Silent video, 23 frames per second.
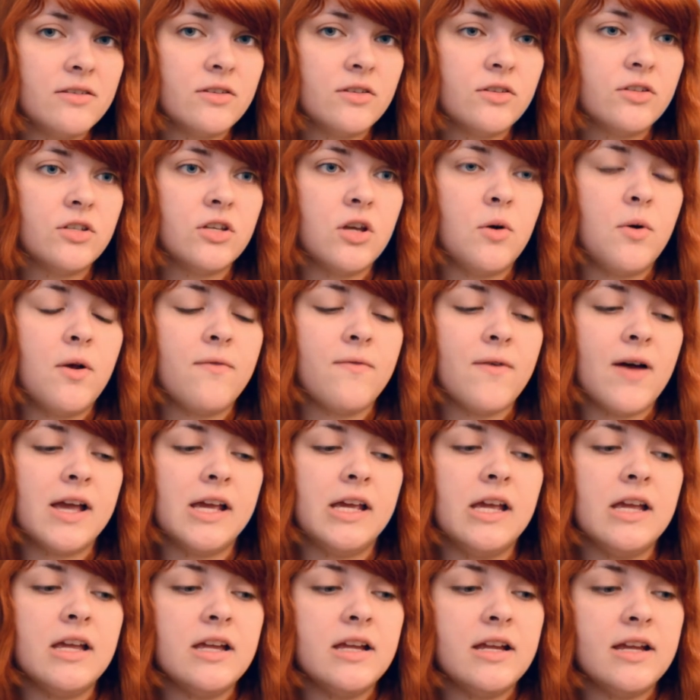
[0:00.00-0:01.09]
so if I
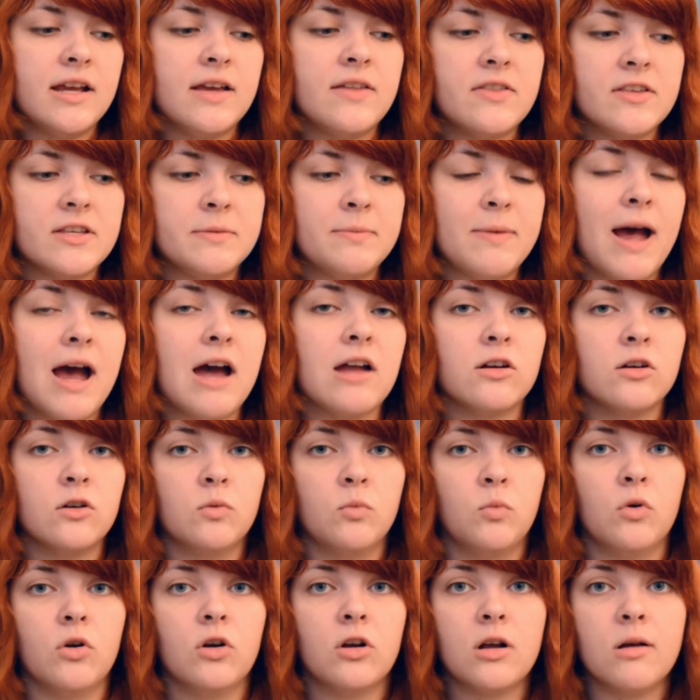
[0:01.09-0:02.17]
can get this pattern
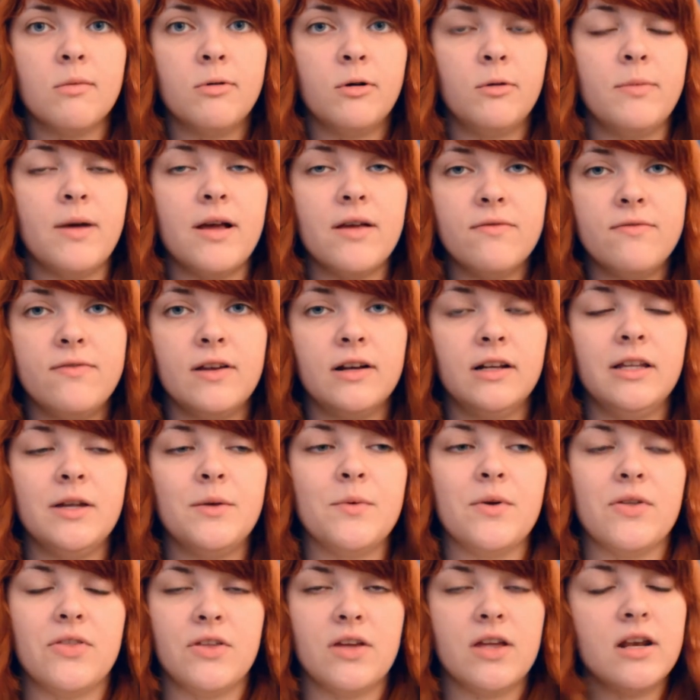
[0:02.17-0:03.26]
workable by fiddling
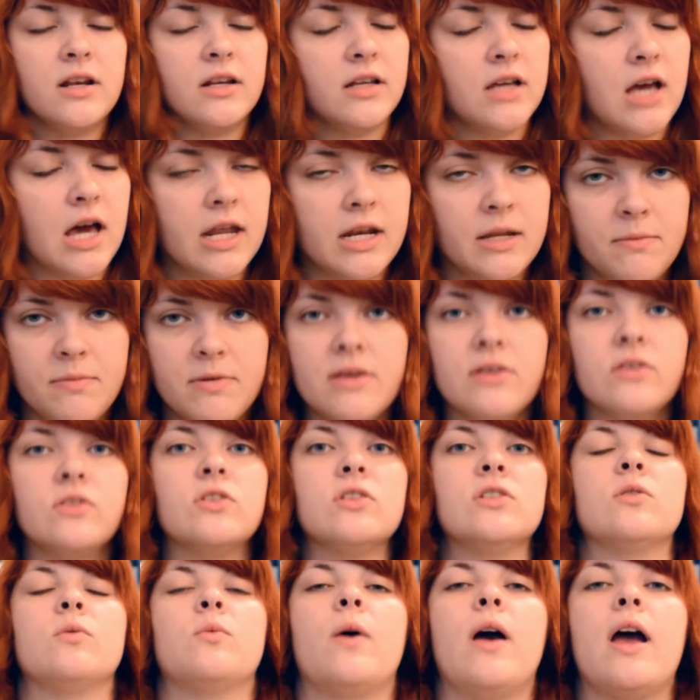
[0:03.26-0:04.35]
with it and cutting
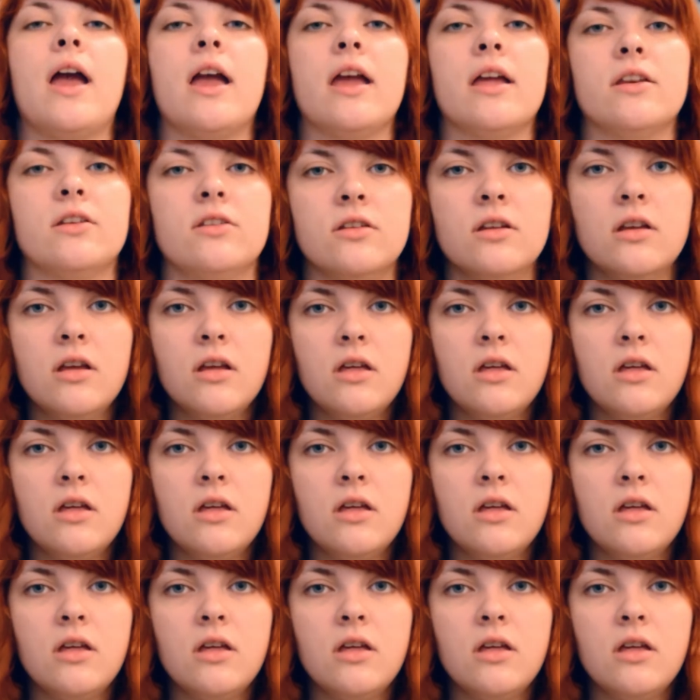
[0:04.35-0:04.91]
pieces away and